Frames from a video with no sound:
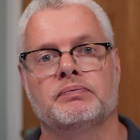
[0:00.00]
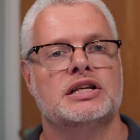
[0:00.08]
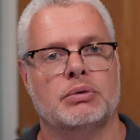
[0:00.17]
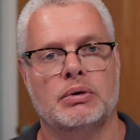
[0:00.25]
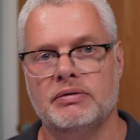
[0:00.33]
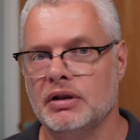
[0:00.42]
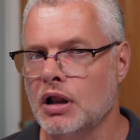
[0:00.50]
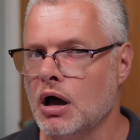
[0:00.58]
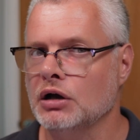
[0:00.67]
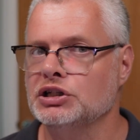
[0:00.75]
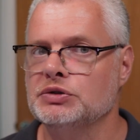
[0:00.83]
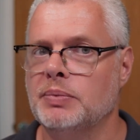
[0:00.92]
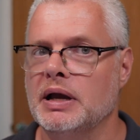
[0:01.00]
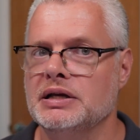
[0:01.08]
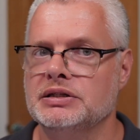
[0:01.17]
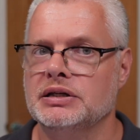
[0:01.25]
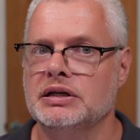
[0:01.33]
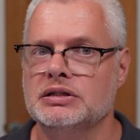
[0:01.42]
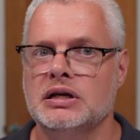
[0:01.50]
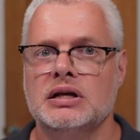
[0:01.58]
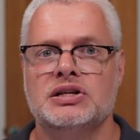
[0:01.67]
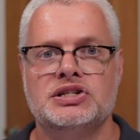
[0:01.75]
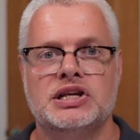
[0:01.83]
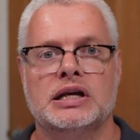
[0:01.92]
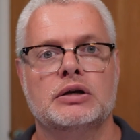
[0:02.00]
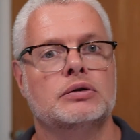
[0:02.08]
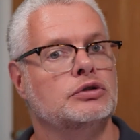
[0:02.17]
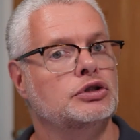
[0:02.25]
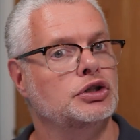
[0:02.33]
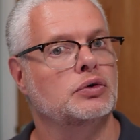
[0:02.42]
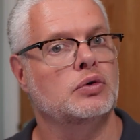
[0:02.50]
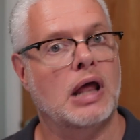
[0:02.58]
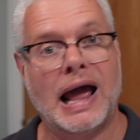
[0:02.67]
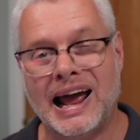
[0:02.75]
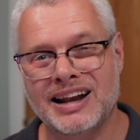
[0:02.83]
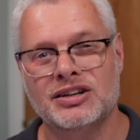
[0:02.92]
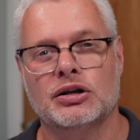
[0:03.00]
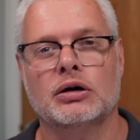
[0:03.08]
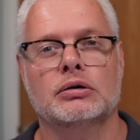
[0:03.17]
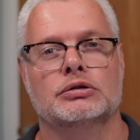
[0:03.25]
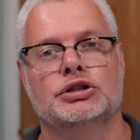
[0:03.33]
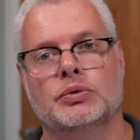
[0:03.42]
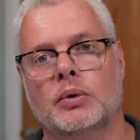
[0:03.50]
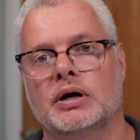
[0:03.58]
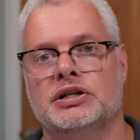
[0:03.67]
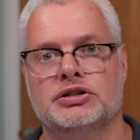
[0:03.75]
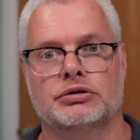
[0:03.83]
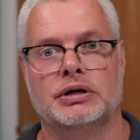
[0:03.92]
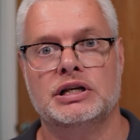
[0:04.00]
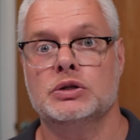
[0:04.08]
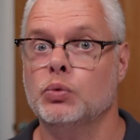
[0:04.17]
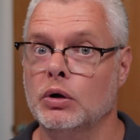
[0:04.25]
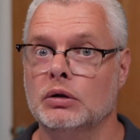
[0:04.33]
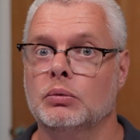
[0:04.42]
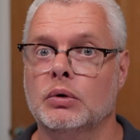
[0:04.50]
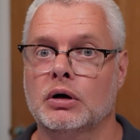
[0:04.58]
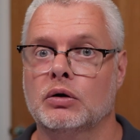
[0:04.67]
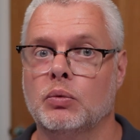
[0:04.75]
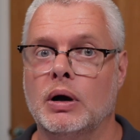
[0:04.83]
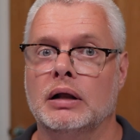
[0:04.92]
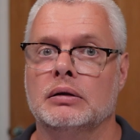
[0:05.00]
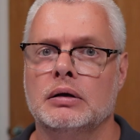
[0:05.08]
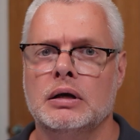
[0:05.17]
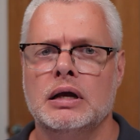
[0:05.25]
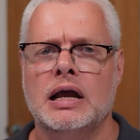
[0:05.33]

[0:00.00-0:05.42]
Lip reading: So in large spaces, single, dual and ultra wide screens will work well,